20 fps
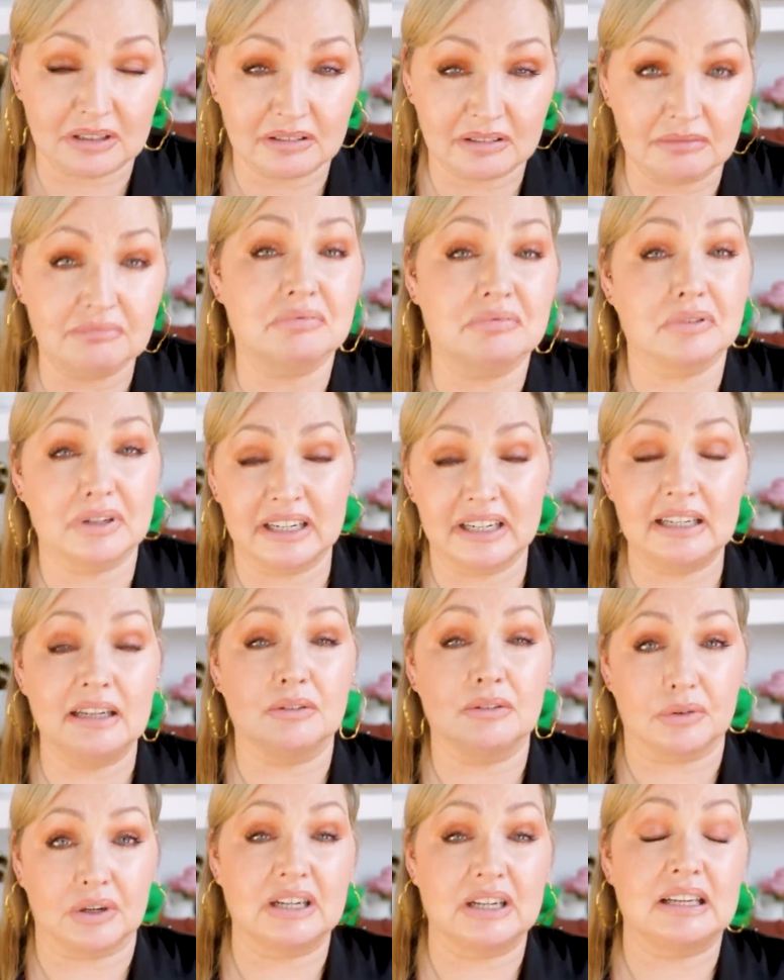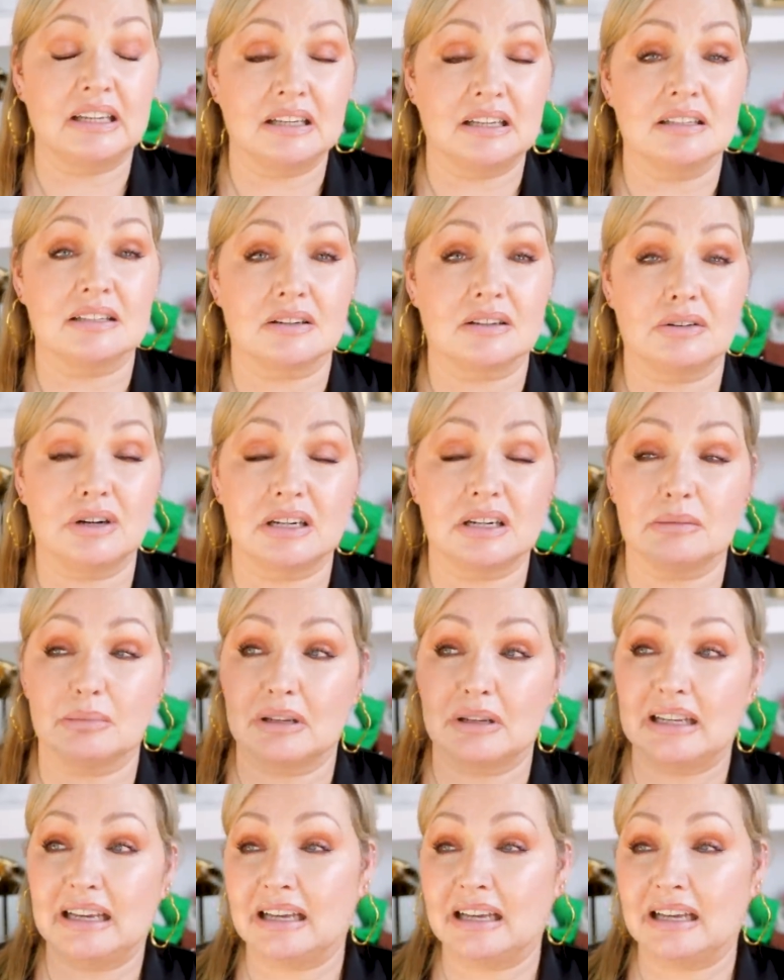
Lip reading: It really, really is incredible.